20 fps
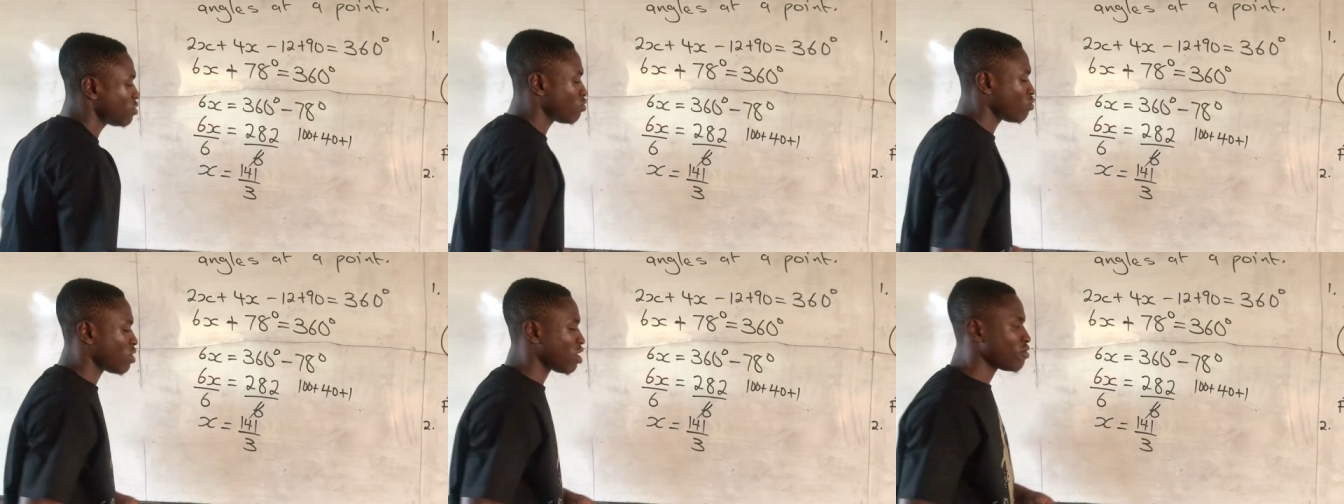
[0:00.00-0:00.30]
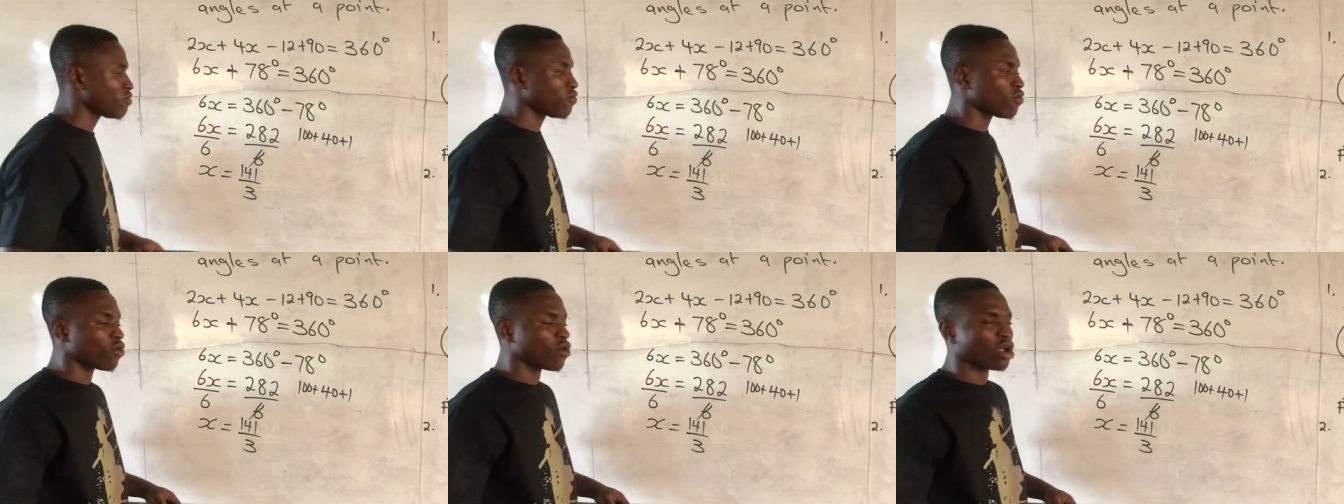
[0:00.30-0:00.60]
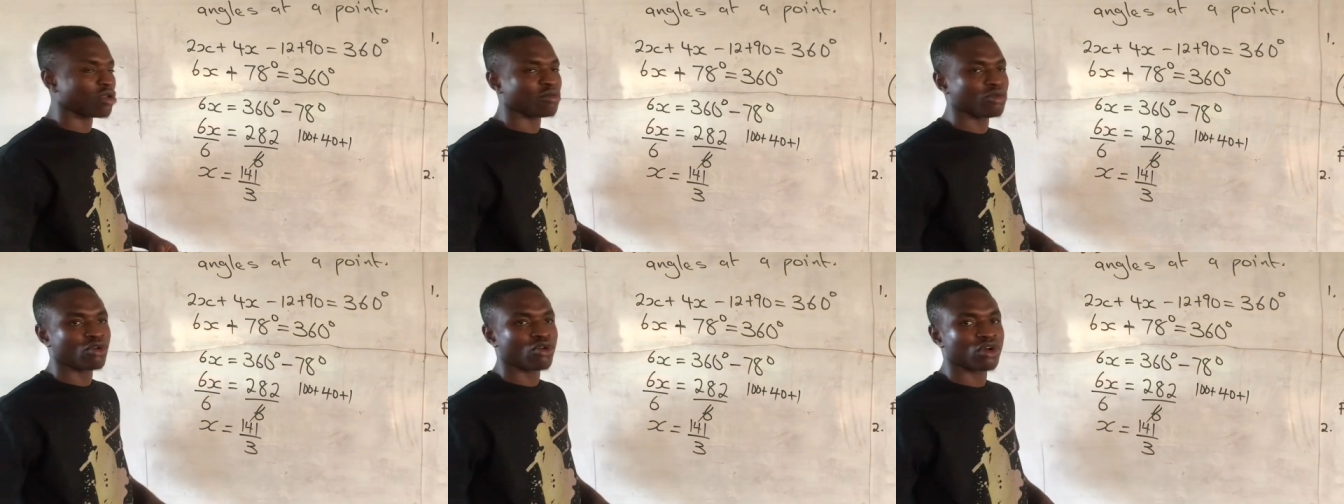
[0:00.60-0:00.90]
1 for
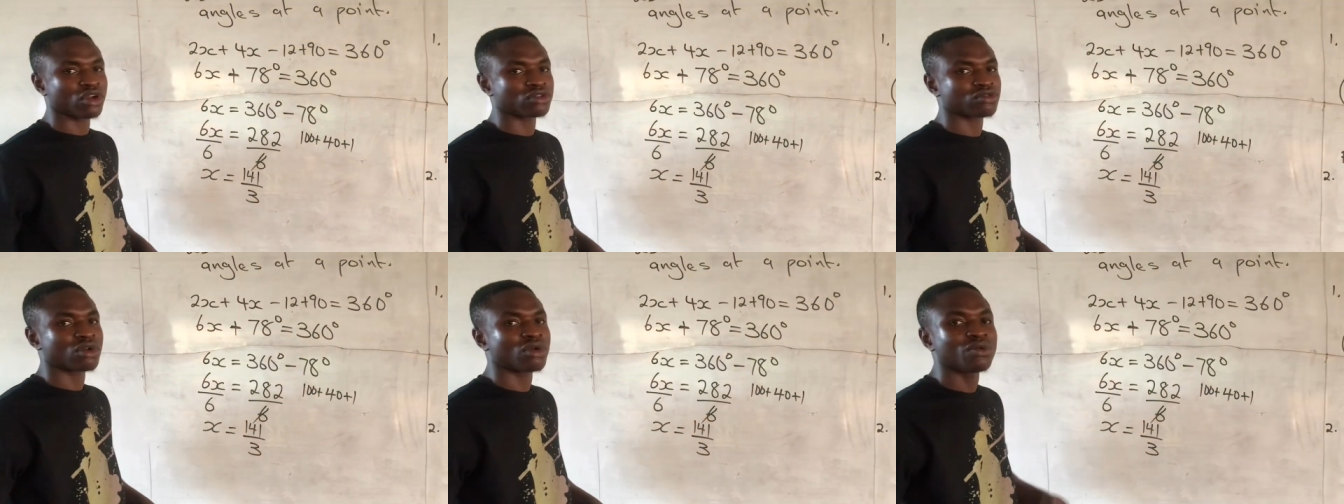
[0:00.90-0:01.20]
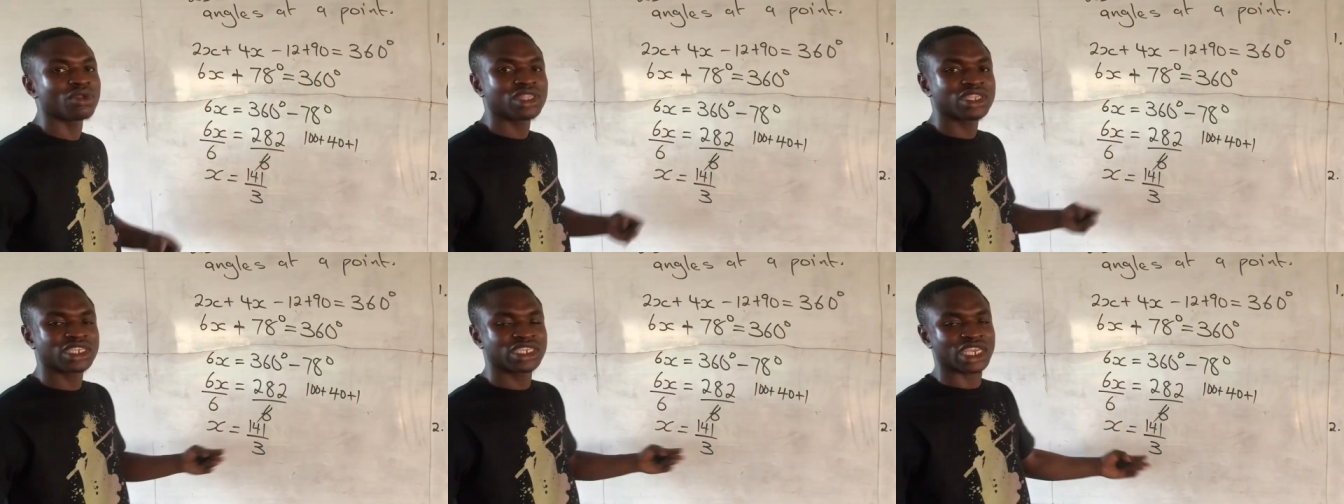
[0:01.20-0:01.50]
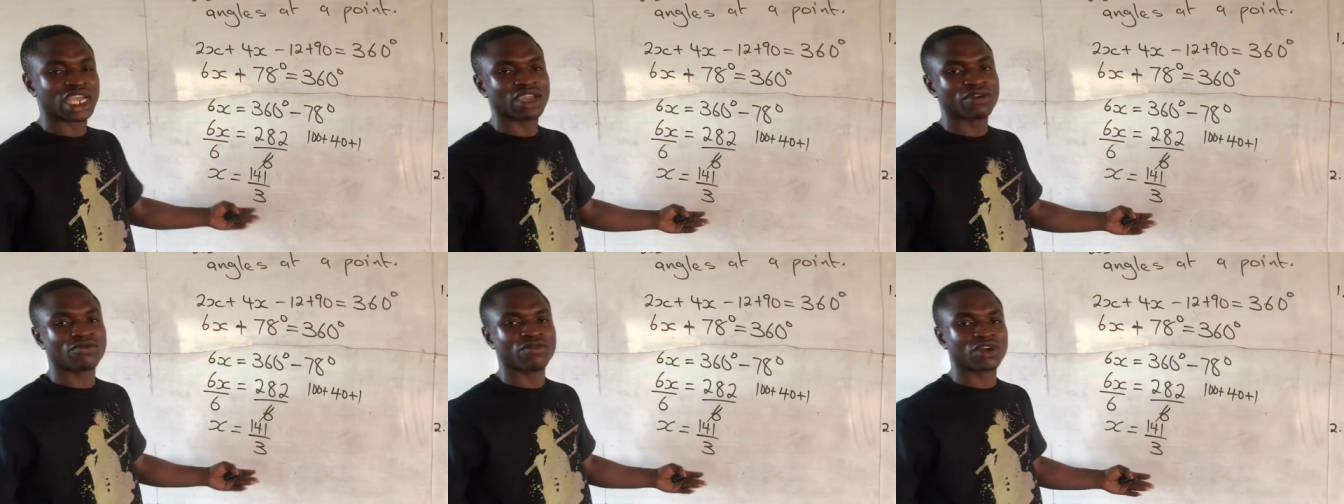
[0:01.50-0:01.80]
1, because when we
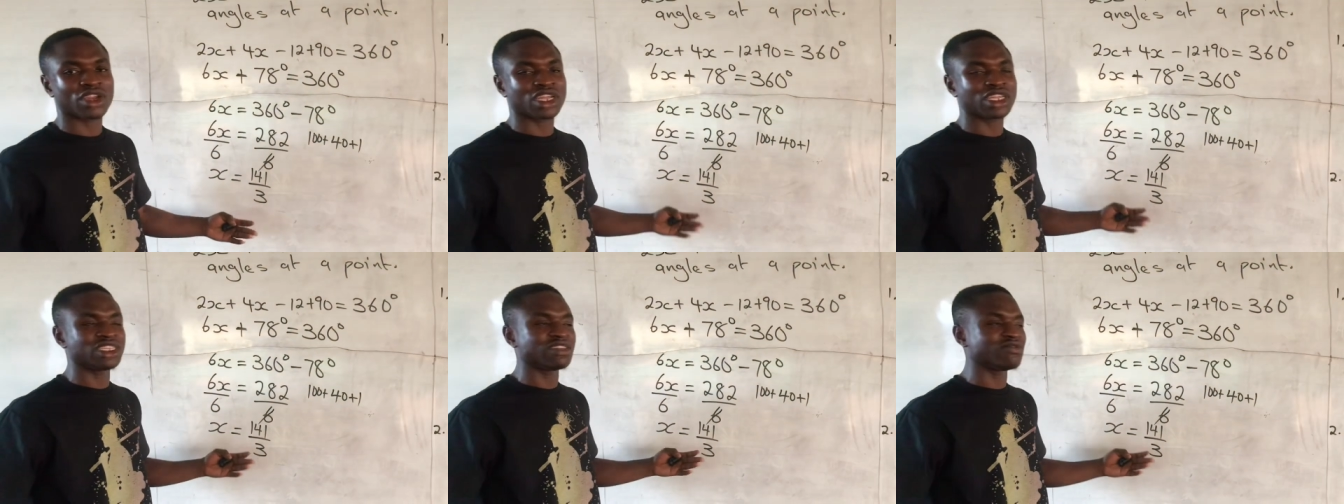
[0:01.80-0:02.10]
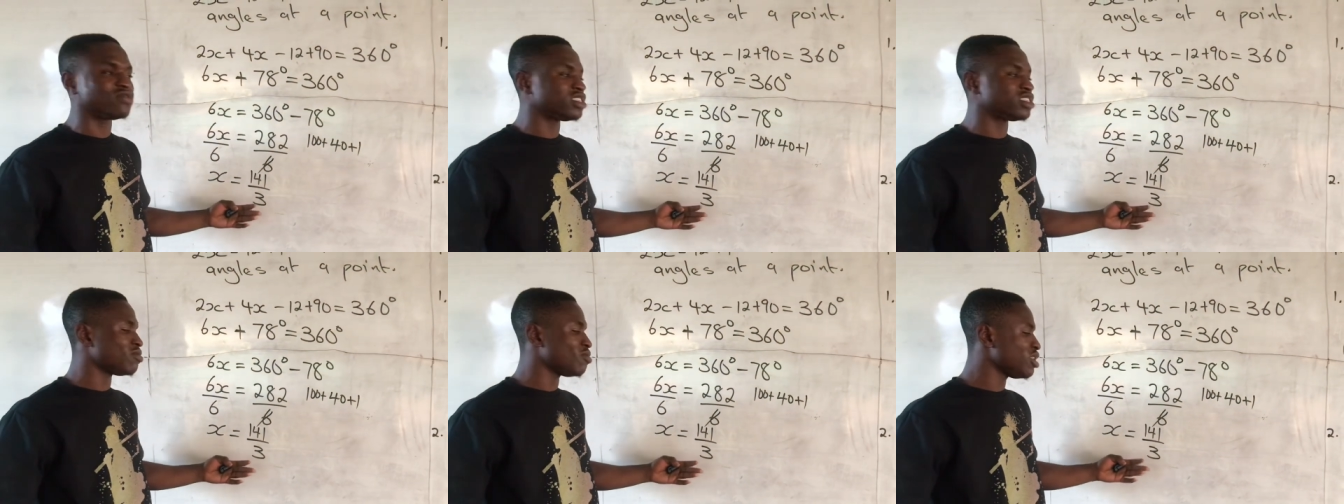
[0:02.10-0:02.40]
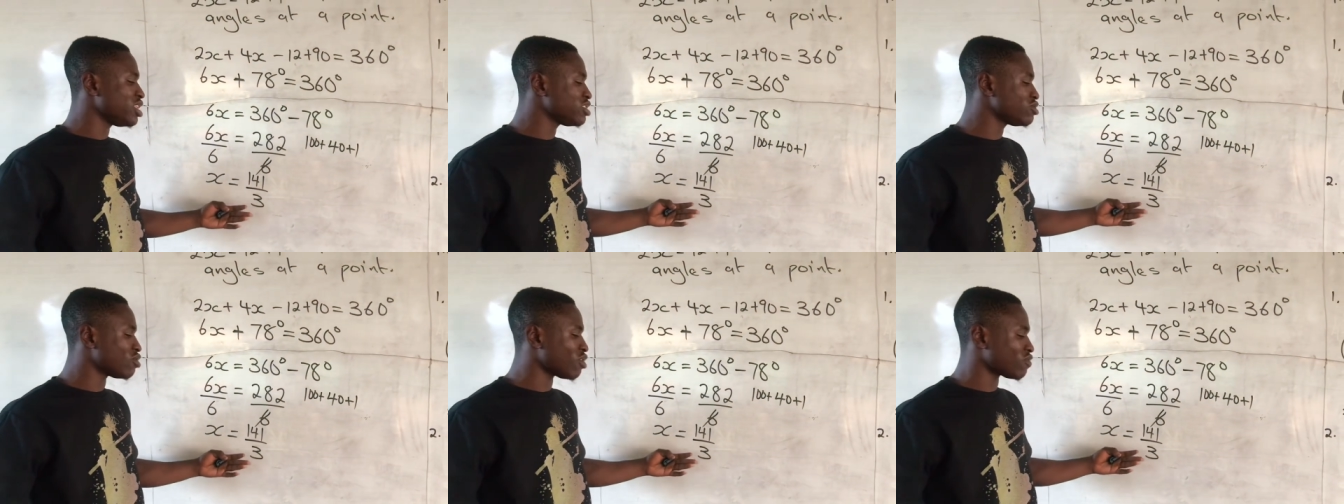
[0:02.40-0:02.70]
check for the
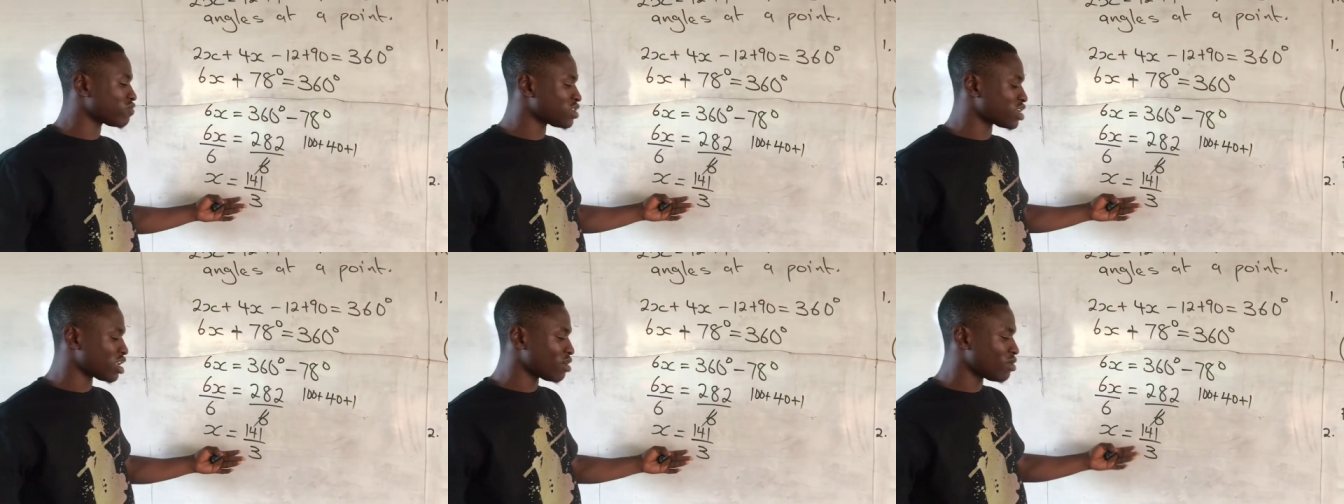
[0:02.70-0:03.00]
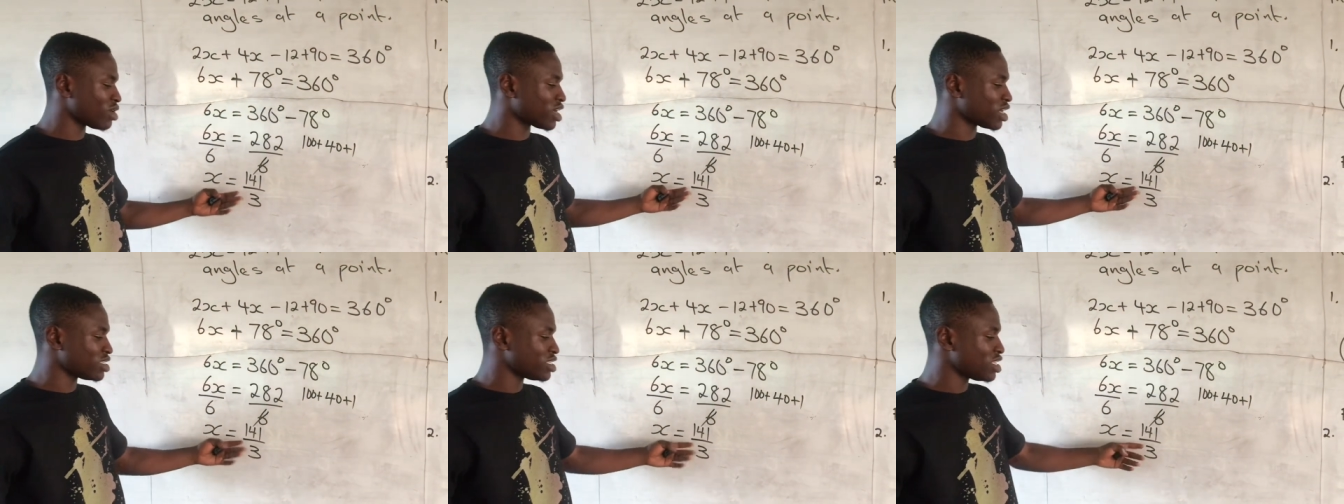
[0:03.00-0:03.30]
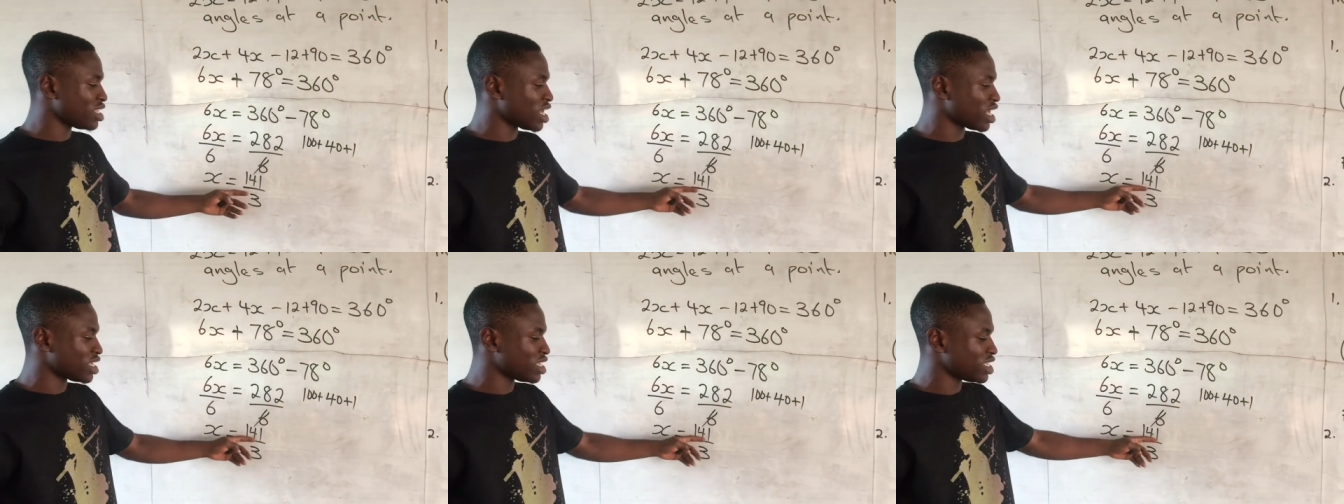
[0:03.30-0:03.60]
divisibility of 3, you can
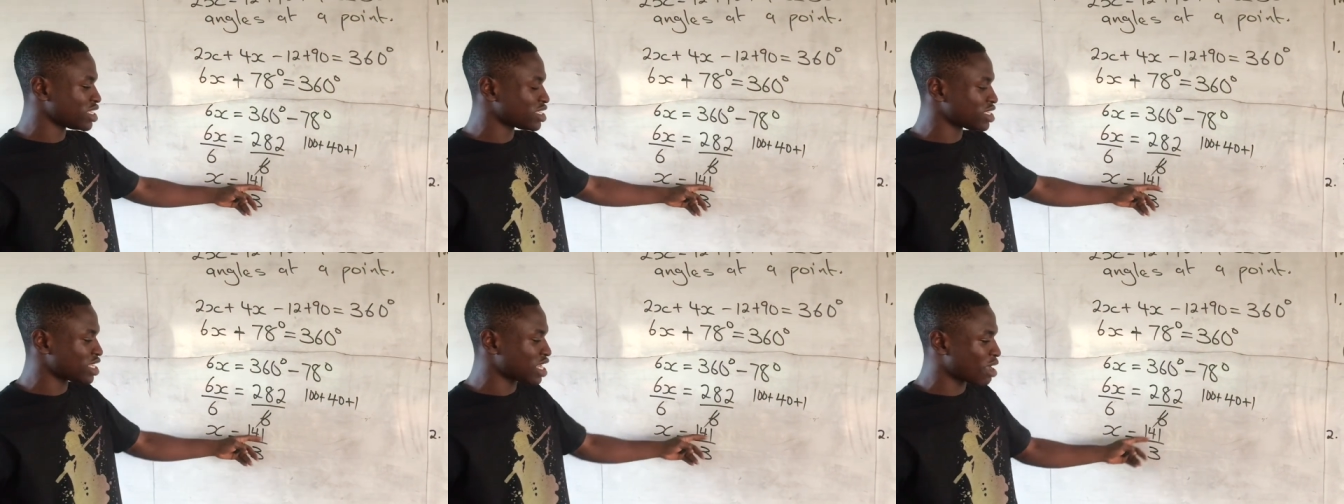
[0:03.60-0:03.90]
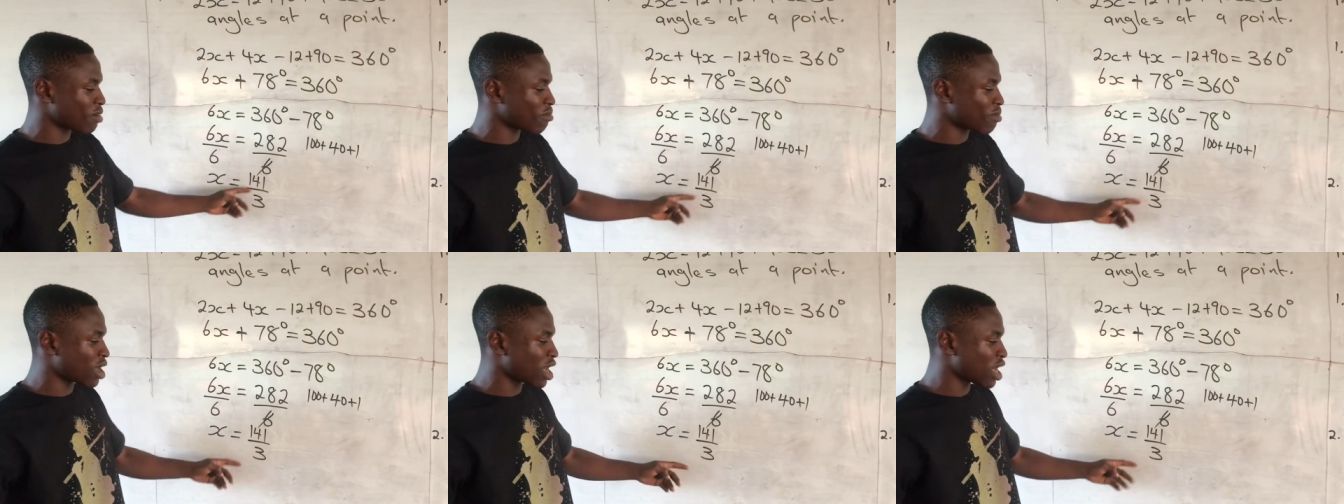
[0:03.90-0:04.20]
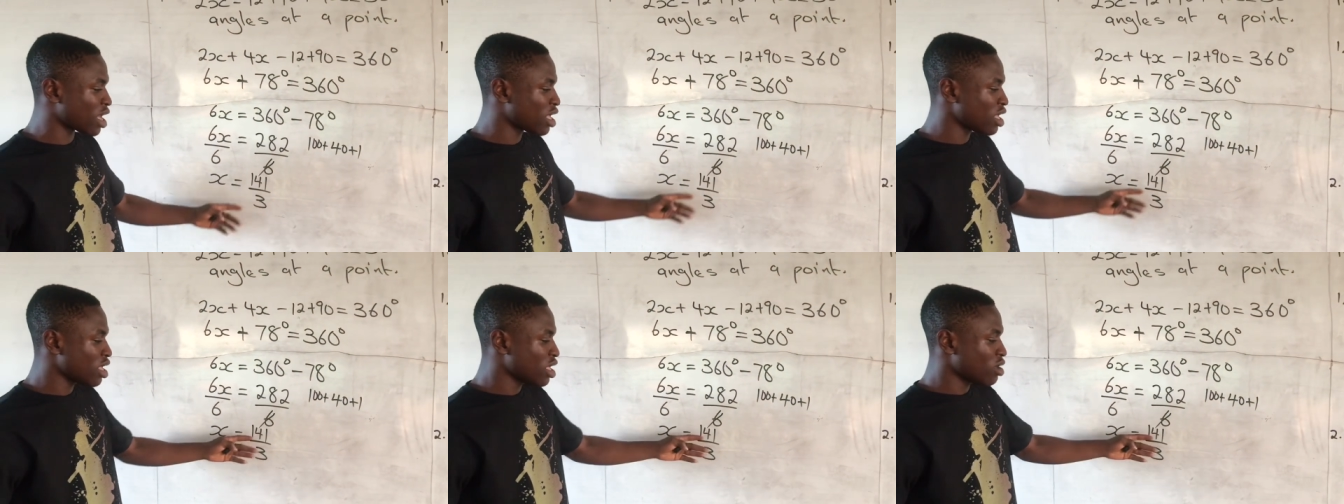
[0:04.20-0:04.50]
see that this number